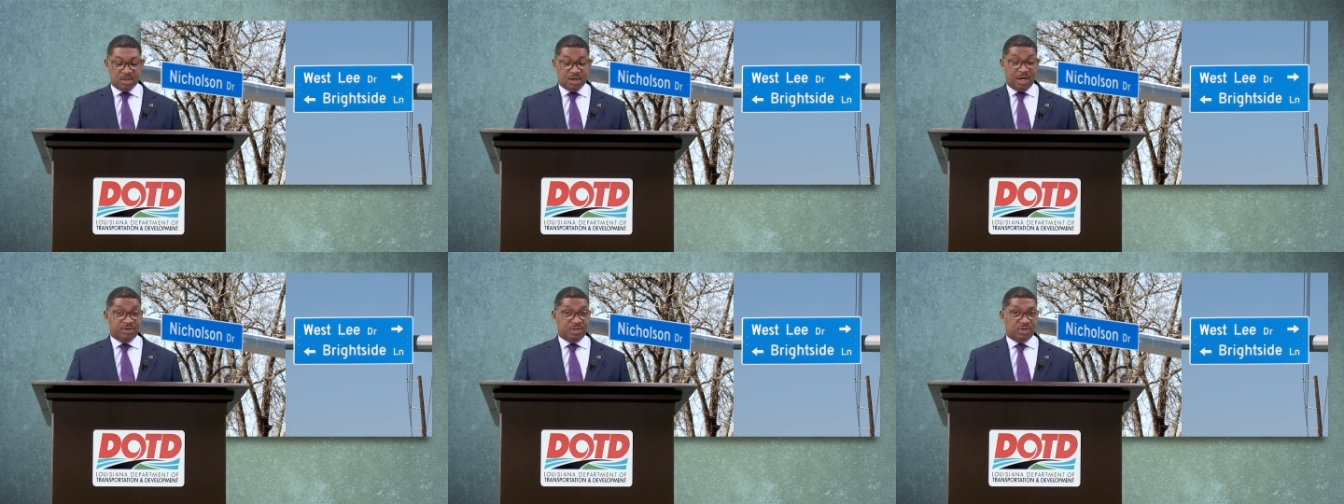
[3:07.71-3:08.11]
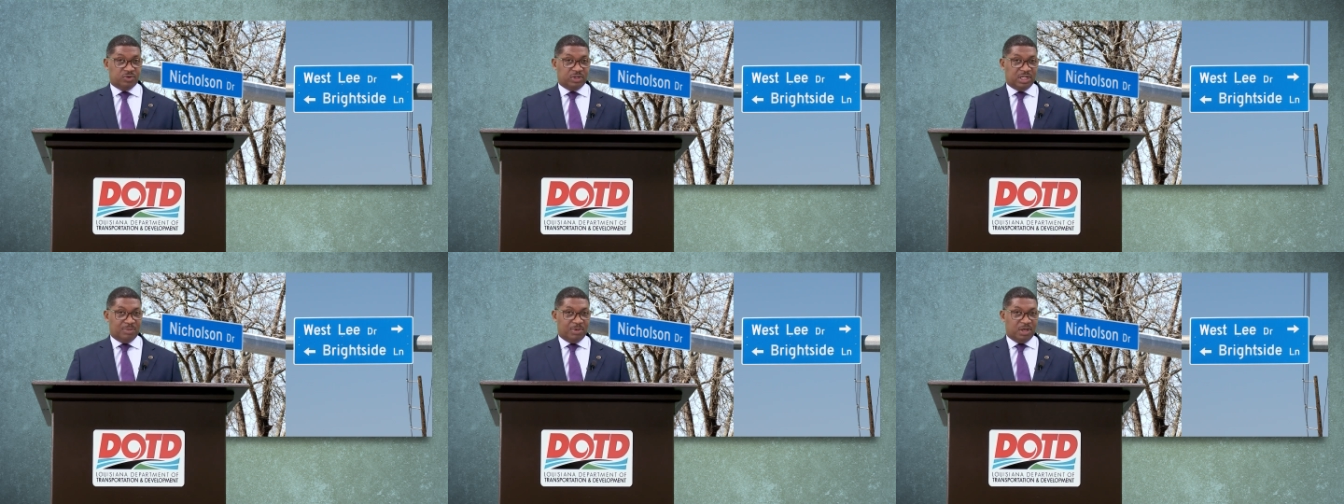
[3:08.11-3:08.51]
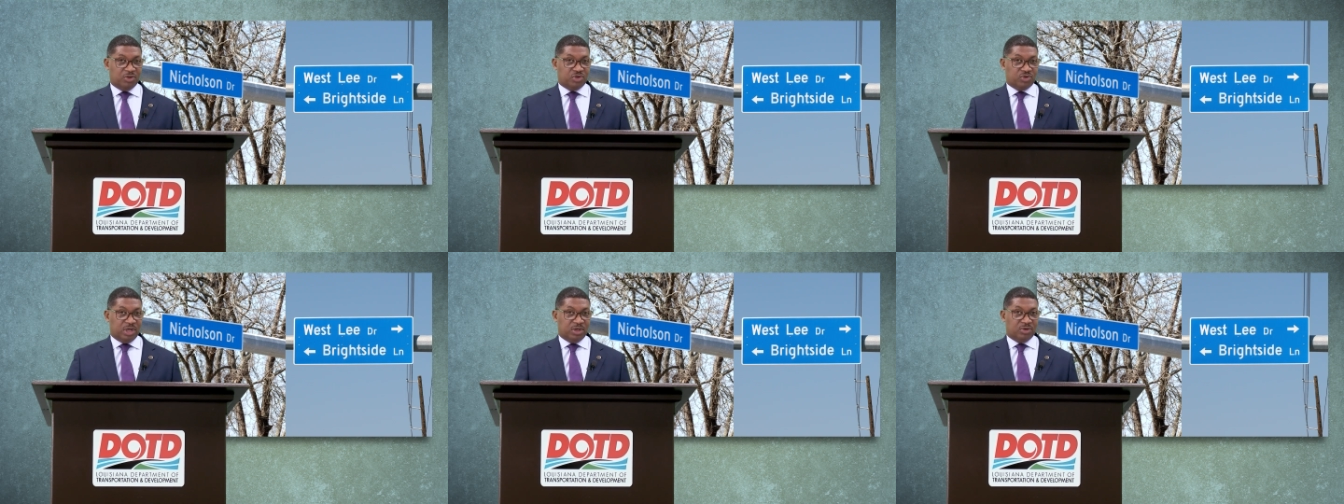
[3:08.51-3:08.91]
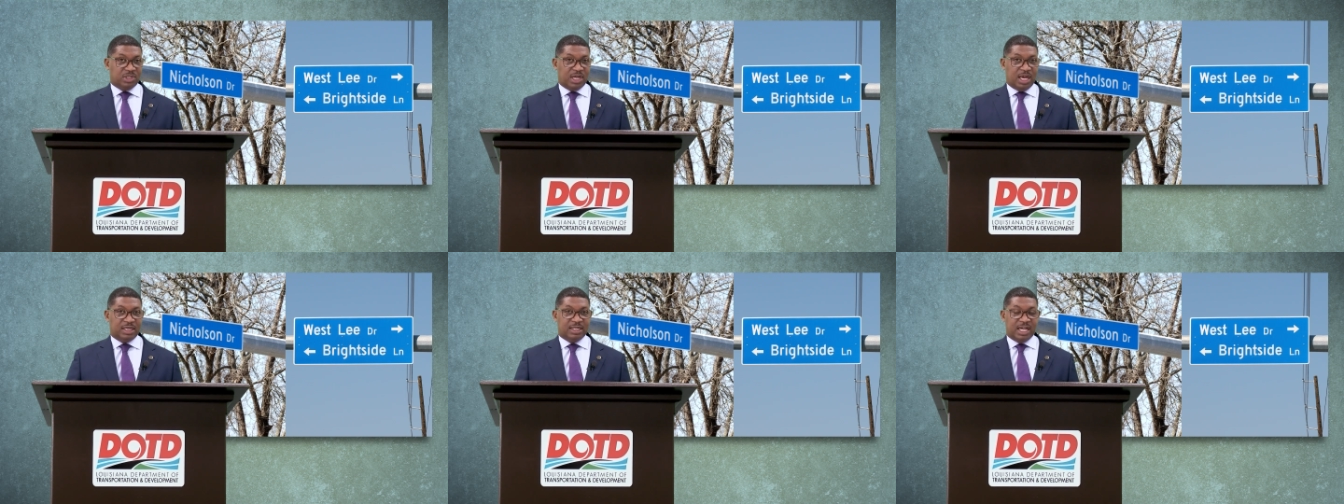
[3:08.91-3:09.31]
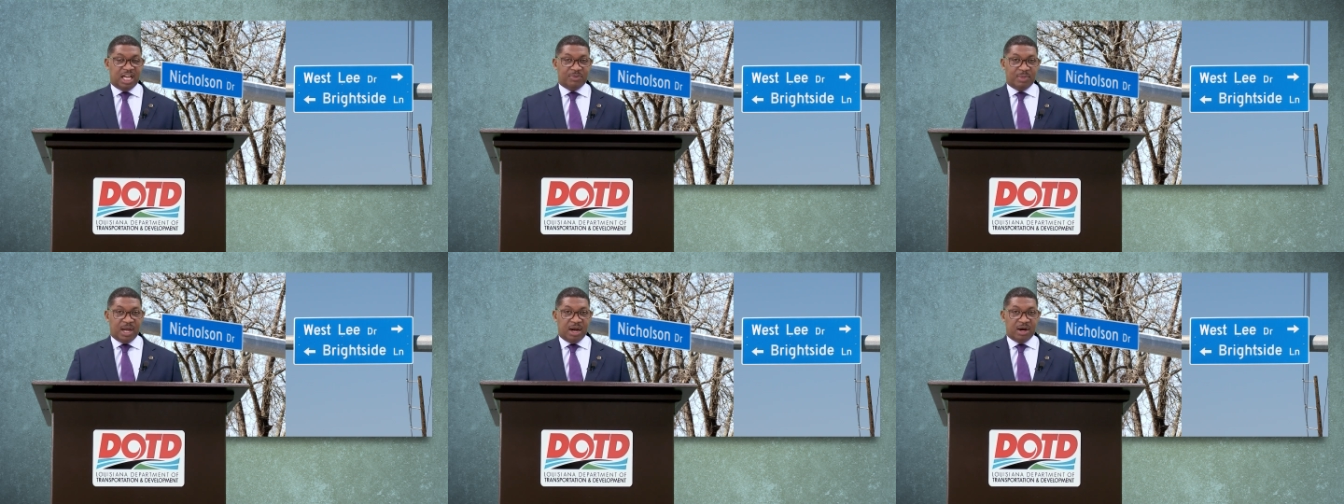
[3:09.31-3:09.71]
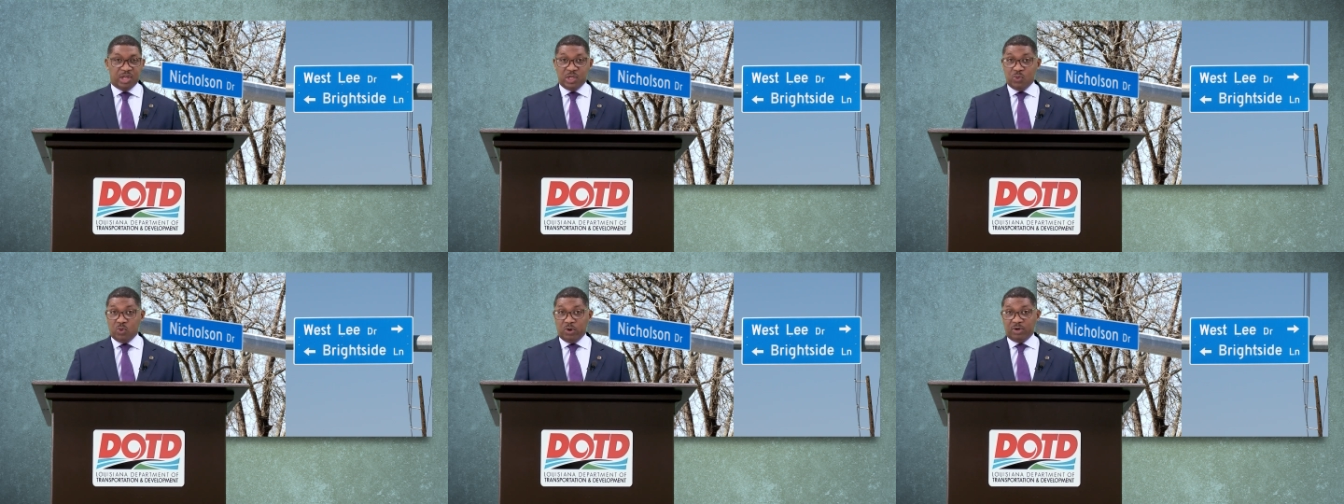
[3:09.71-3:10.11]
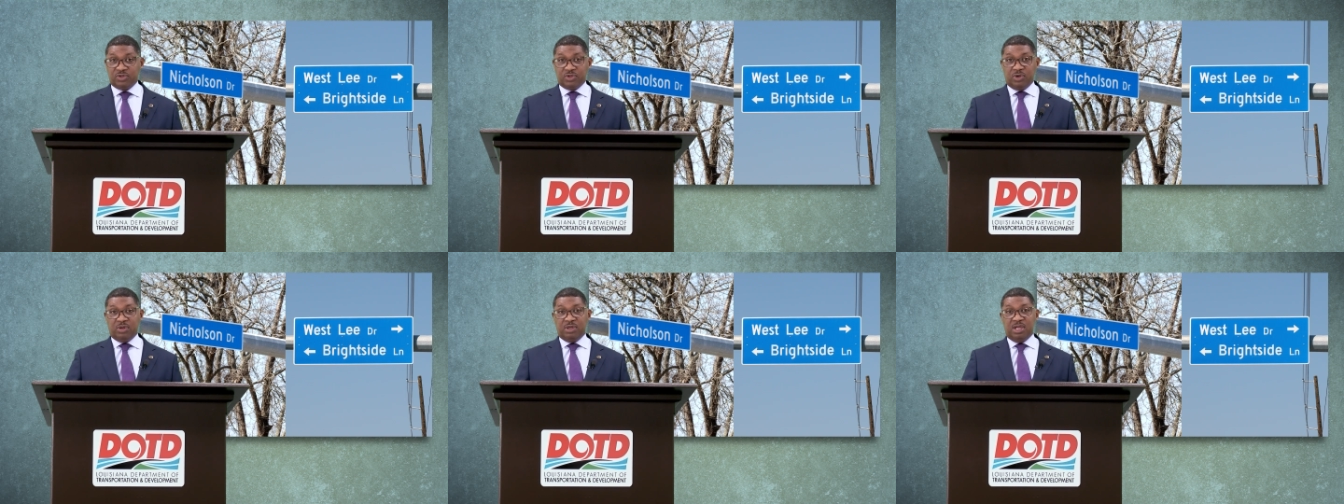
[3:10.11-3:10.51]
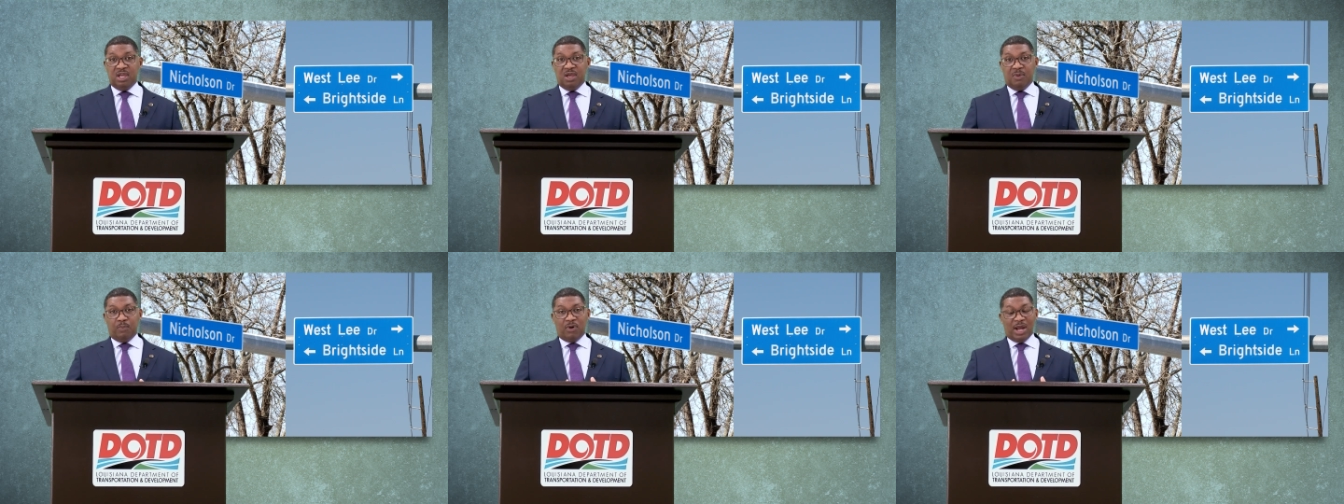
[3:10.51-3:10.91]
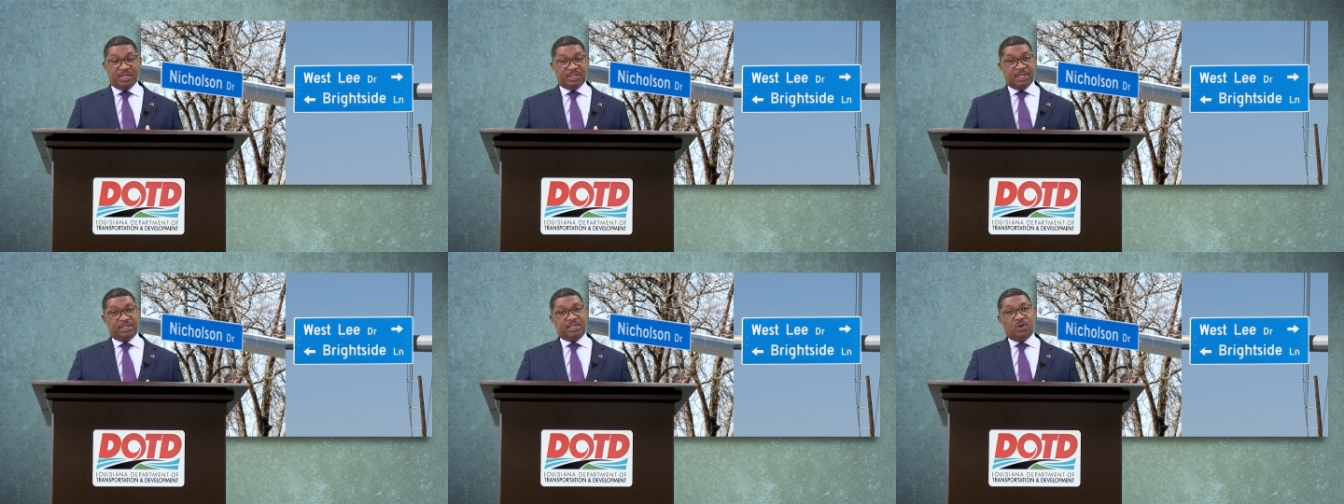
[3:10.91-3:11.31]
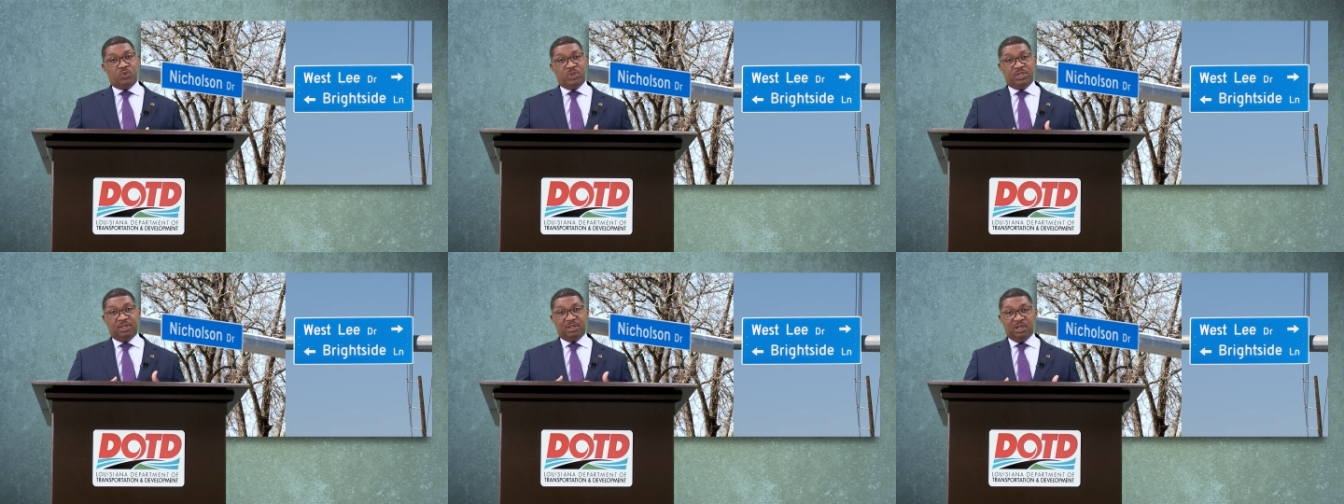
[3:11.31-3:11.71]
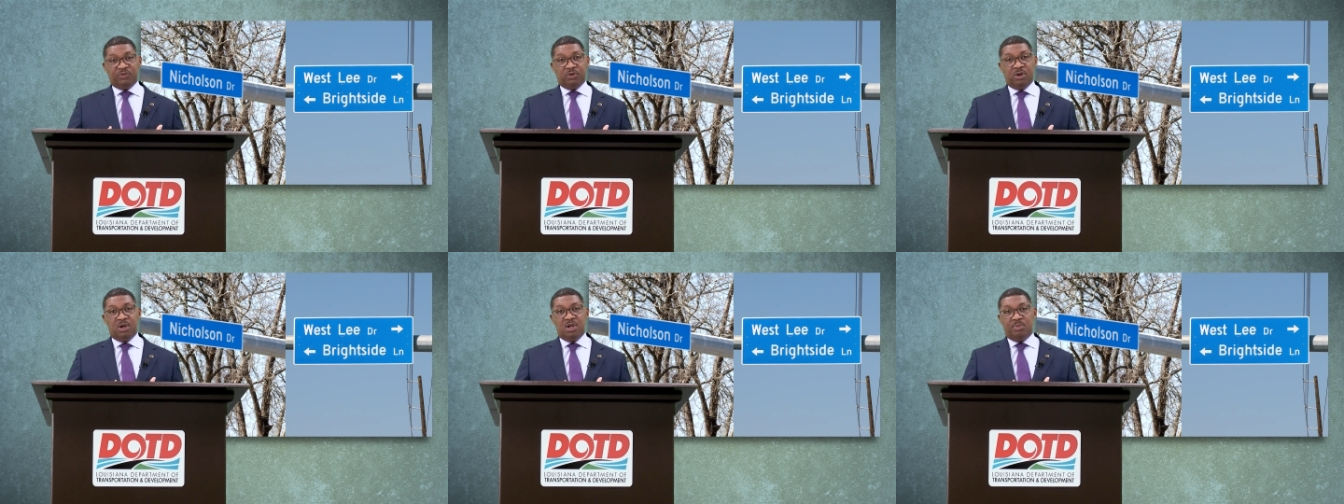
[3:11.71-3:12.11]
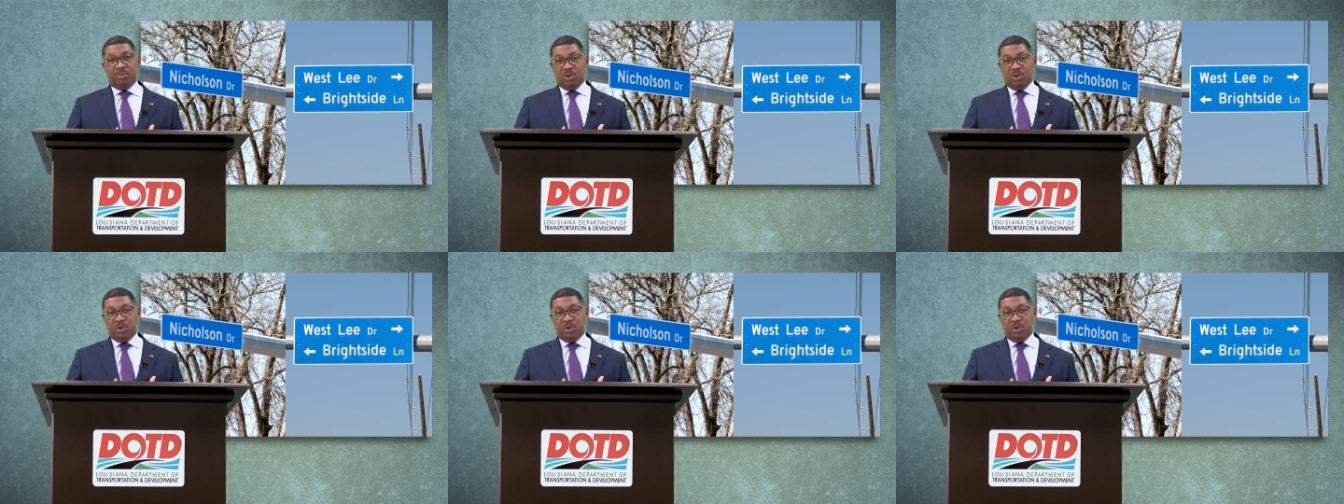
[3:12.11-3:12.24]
Our district administrator, Todd Donmeyer, he works on projects that we deliver,